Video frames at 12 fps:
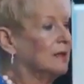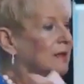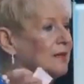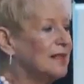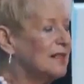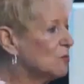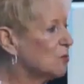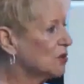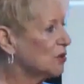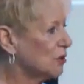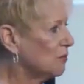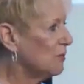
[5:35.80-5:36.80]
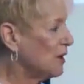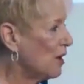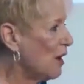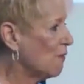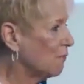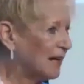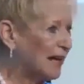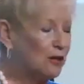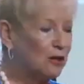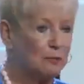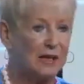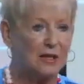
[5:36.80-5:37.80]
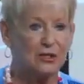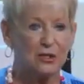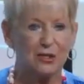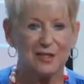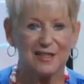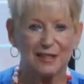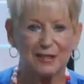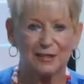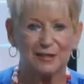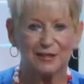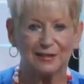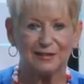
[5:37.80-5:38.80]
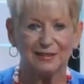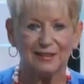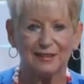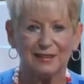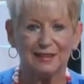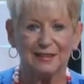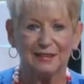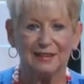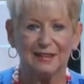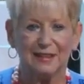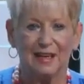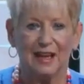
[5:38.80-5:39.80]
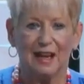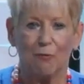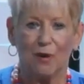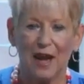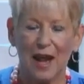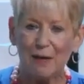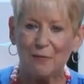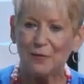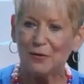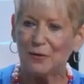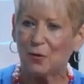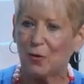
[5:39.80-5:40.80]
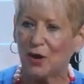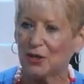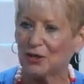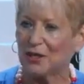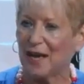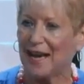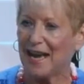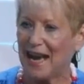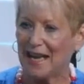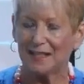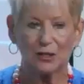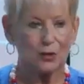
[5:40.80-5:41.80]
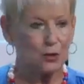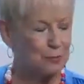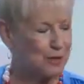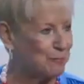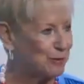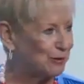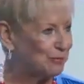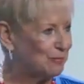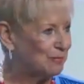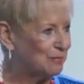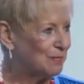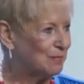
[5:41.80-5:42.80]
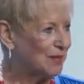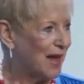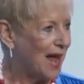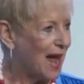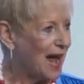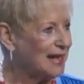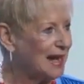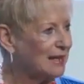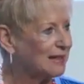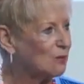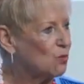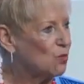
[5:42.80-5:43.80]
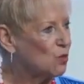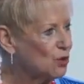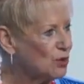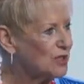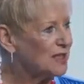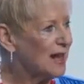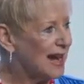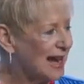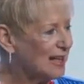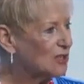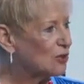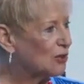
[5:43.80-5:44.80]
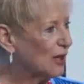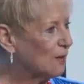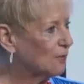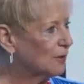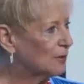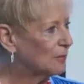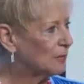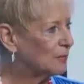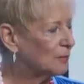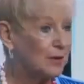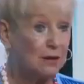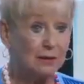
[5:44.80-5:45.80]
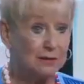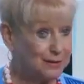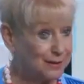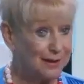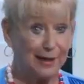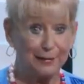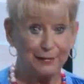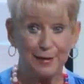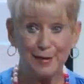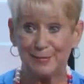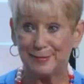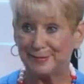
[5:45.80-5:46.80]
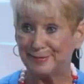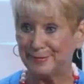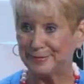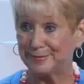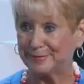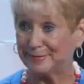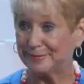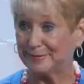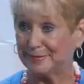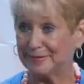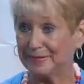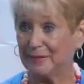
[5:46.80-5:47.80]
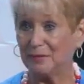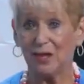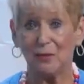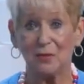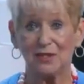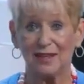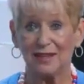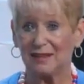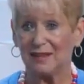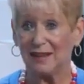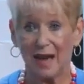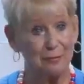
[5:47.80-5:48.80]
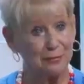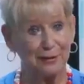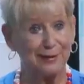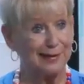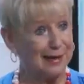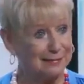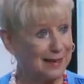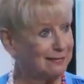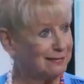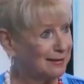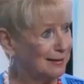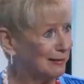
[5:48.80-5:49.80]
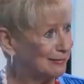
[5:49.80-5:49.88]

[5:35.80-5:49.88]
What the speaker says: This is what turned me off when I called my insurance agents. Whatever question I asked those people, I got the worst answer ever. Gee, I don't know. It was almost like, I'm pretty, I don't have to know.